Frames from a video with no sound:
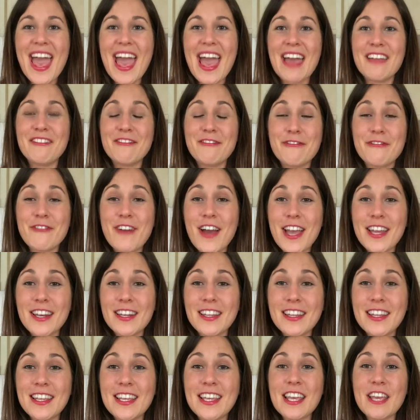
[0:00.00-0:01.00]
And
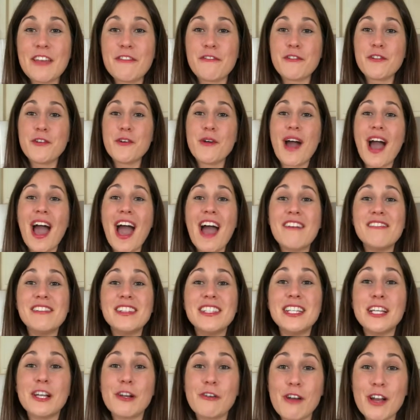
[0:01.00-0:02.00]
finally, if you have
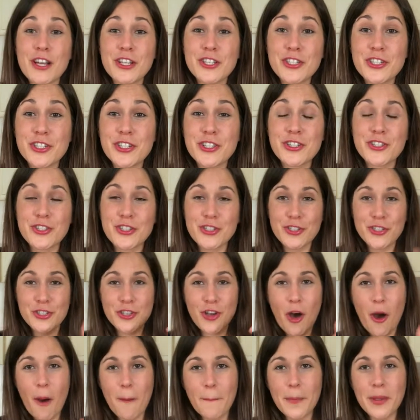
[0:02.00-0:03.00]
any questions, just
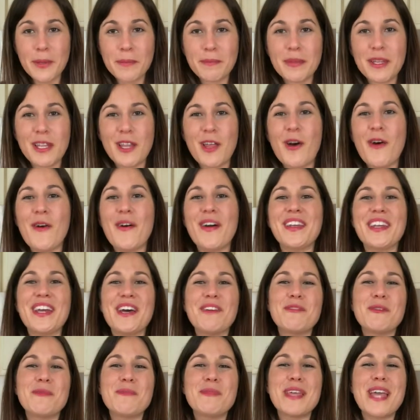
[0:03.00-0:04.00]
comment below and
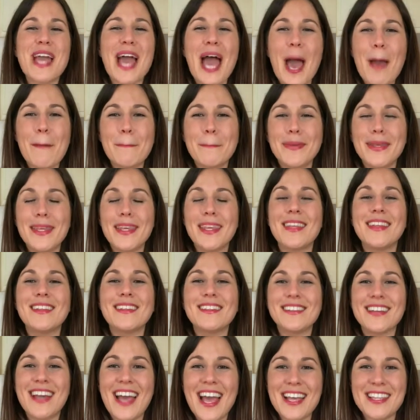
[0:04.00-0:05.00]
I will be happy
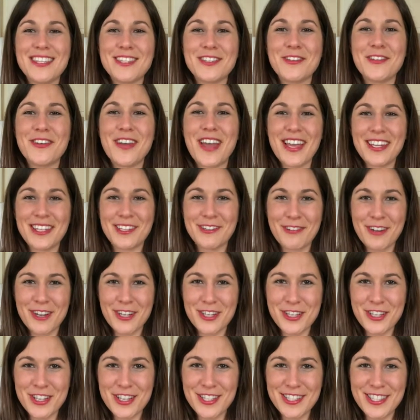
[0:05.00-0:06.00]
to answer any
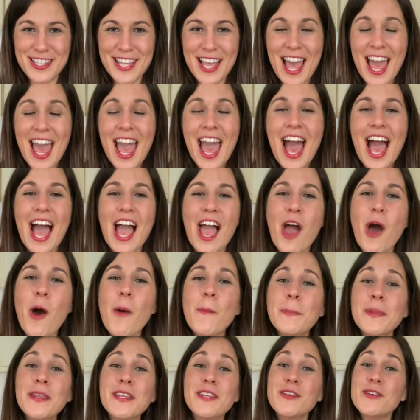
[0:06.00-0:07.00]
questions. I
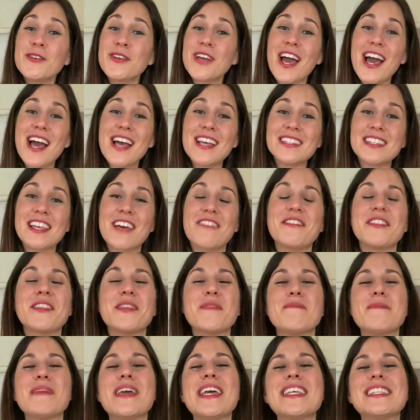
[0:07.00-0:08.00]
hope that you guys have
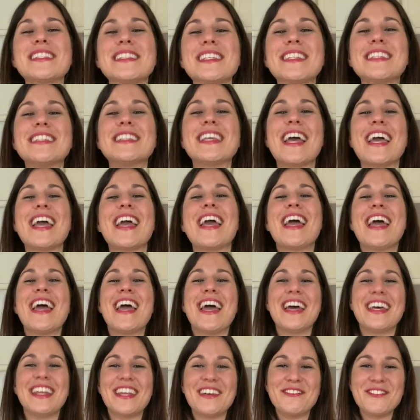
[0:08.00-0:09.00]
an amazing day,
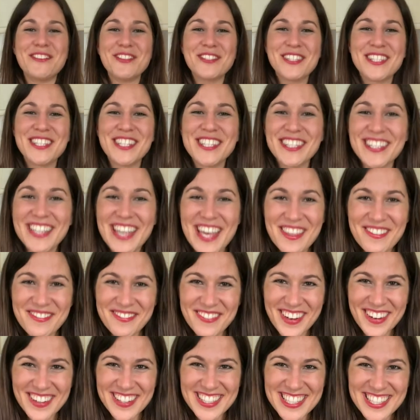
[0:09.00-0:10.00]
and I will see you again
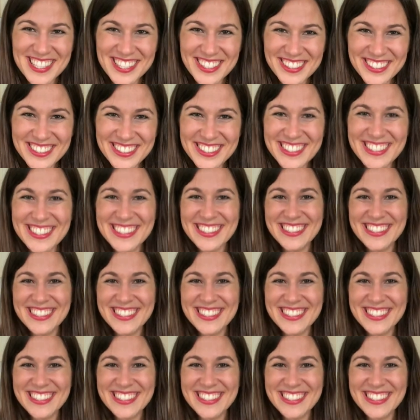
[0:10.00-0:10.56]
very soon.